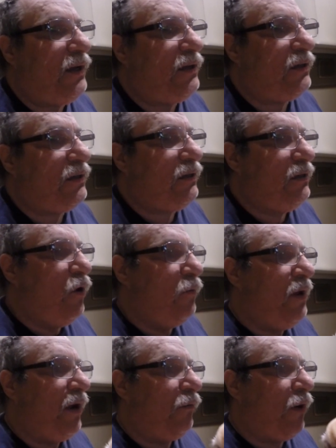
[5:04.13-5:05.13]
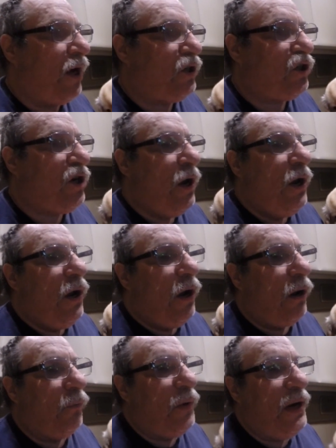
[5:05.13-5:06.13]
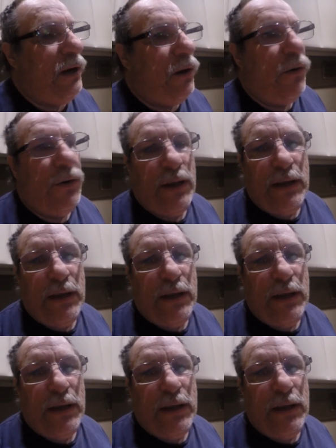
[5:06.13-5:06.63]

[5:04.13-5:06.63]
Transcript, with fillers: is no big rush. Our reload